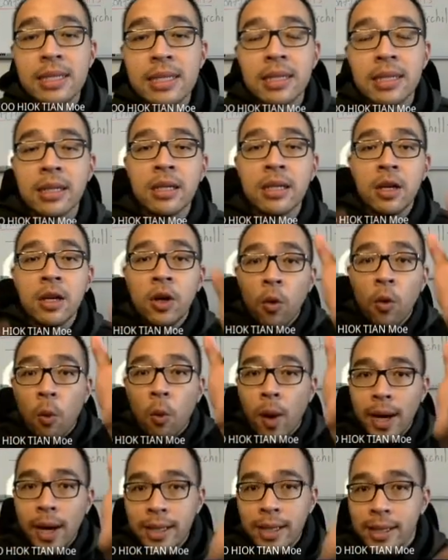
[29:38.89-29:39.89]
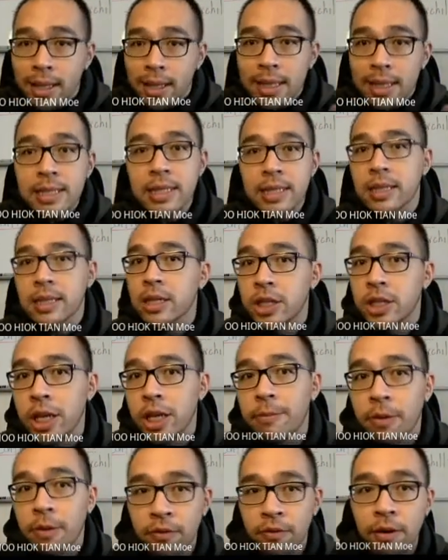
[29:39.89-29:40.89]
is the shape
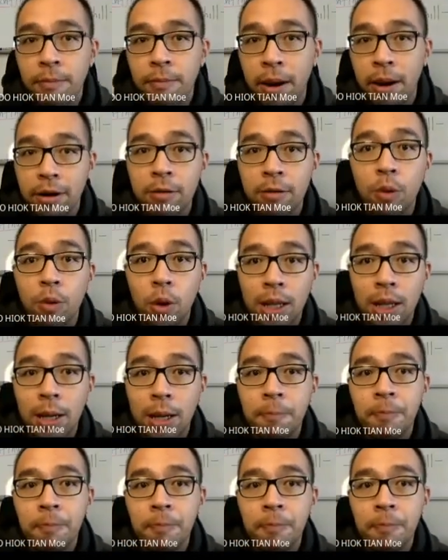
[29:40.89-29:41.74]
of a parabola.